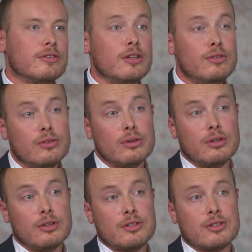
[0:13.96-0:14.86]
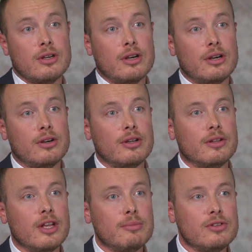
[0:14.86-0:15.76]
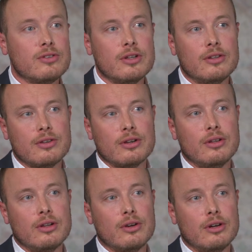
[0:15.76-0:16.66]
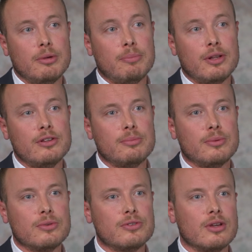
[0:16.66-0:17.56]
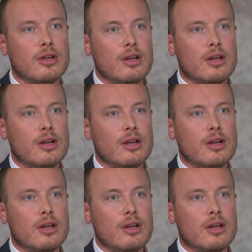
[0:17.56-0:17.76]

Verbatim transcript: Tinto toners are demonstrating circular economy principles